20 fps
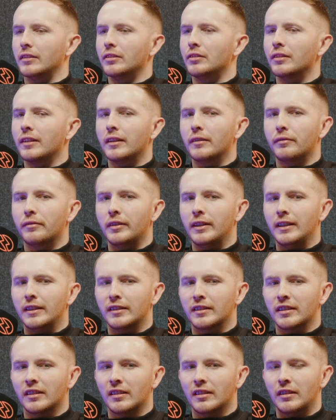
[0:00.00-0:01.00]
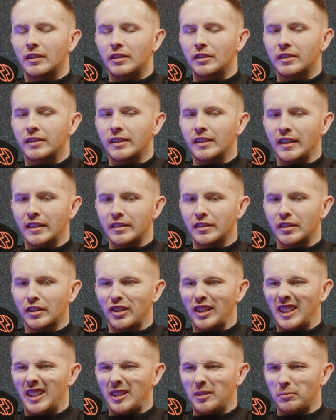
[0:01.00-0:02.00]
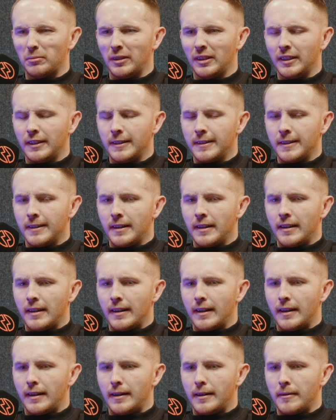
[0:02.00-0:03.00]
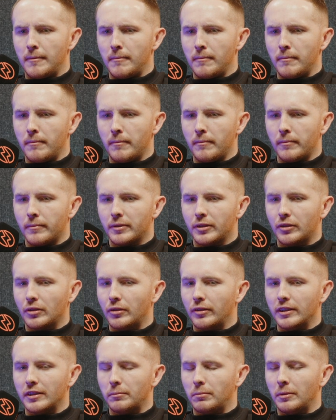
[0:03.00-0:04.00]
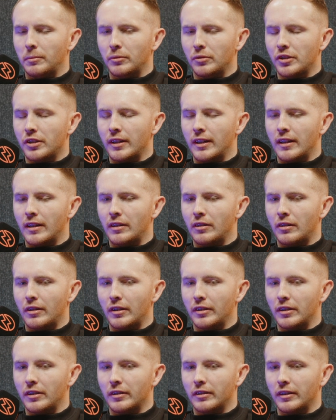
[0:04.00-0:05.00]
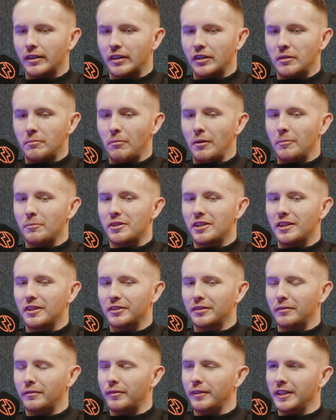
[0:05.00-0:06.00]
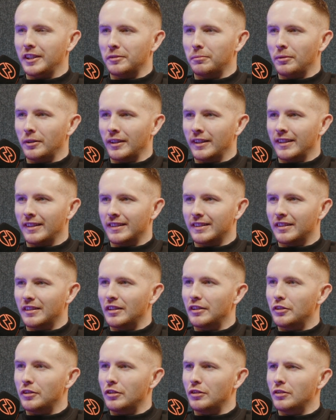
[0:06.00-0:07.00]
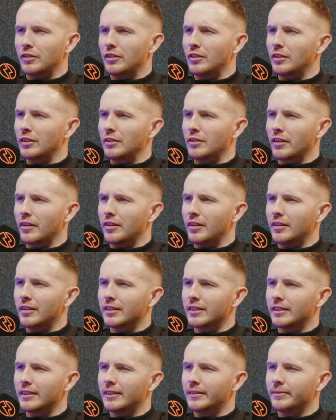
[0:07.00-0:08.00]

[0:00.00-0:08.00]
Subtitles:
Do you know that phrase that you see on Instagram, stories that people share, or like your mum shares on Facebook? It's "you're not your thoughts."